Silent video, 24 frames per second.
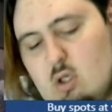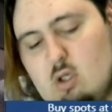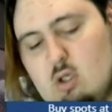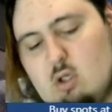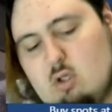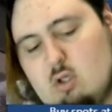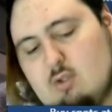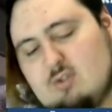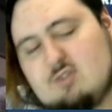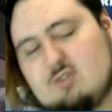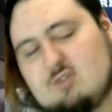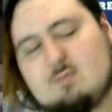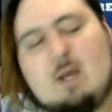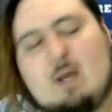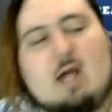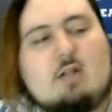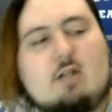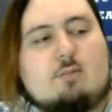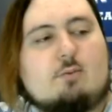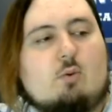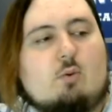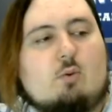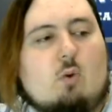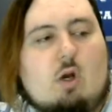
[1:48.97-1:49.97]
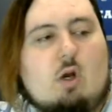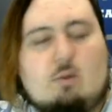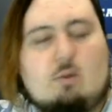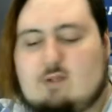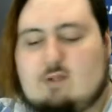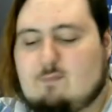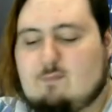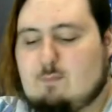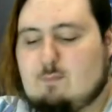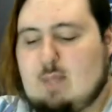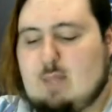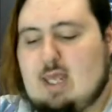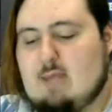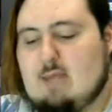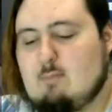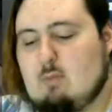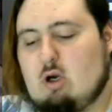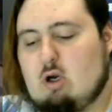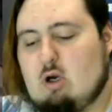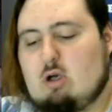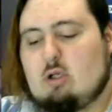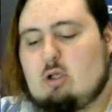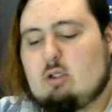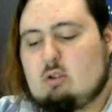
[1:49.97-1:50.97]
Spot number one, we have Pitt
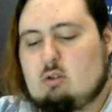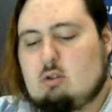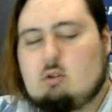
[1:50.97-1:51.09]
Martin.